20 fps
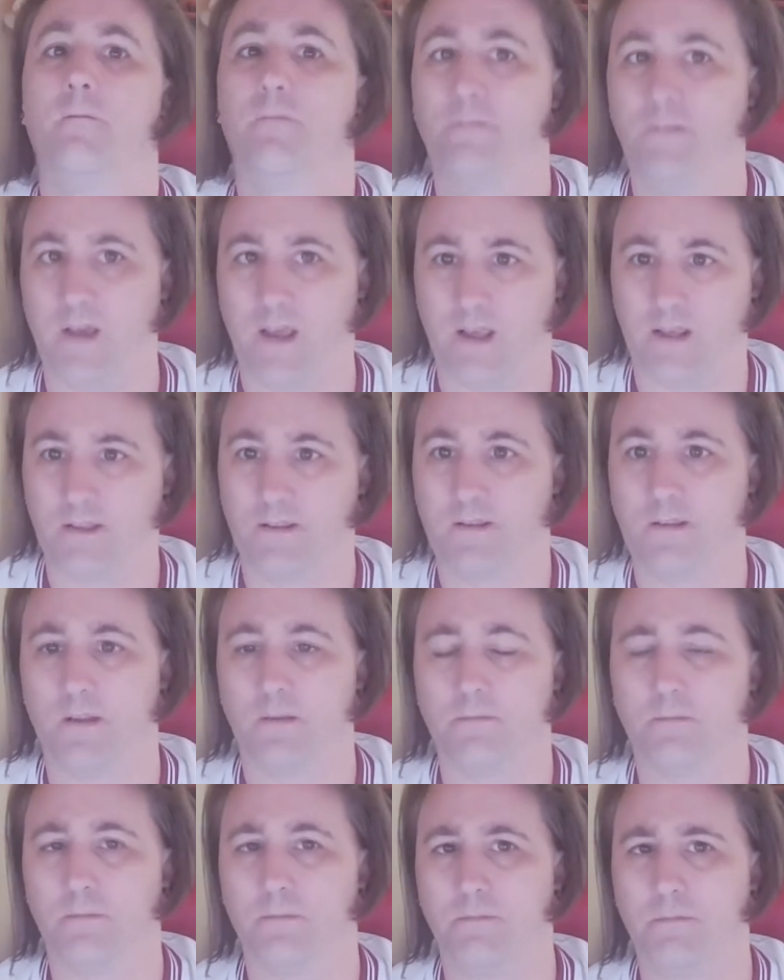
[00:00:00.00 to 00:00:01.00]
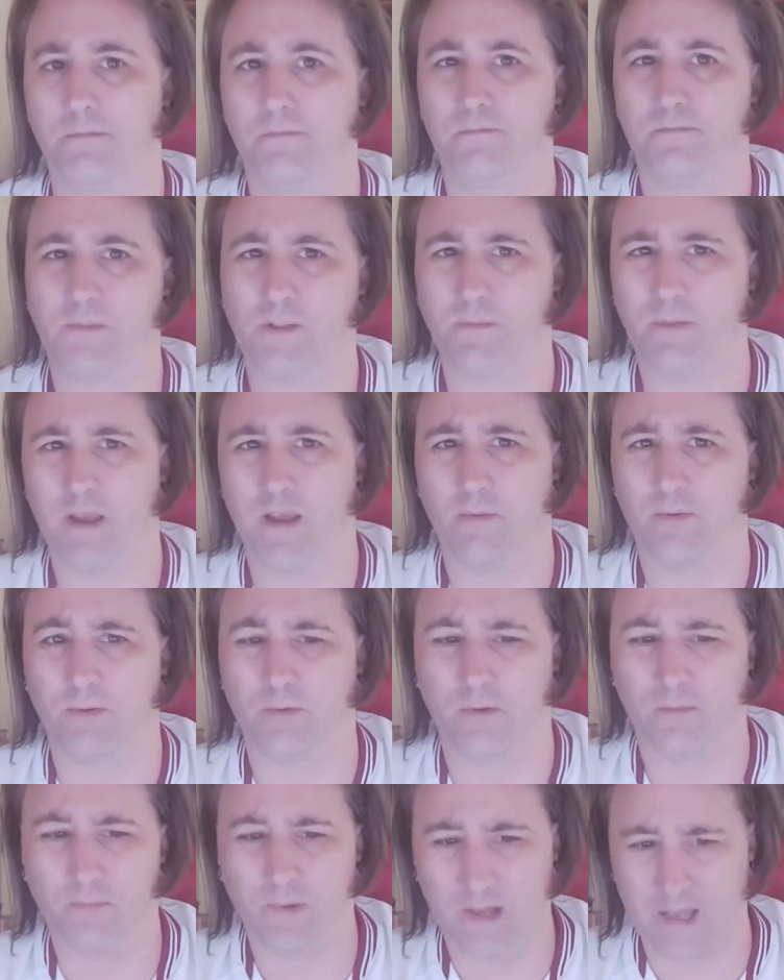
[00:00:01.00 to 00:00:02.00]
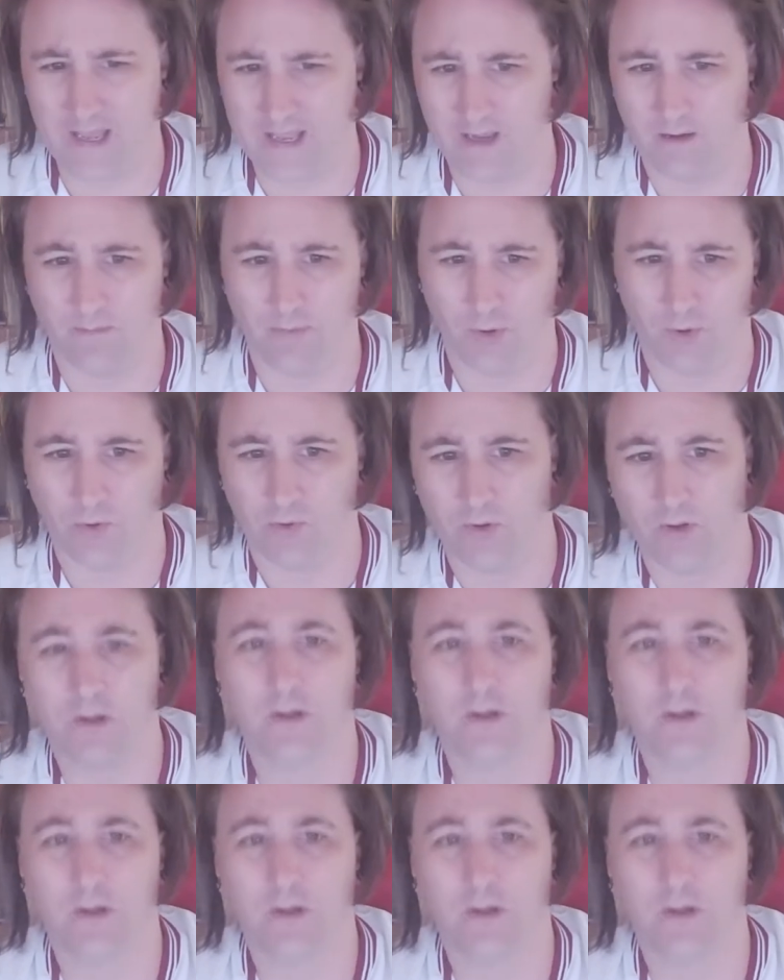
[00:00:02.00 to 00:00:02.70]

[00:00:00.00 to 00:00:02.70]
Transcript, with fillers: fixed and to be able to be playable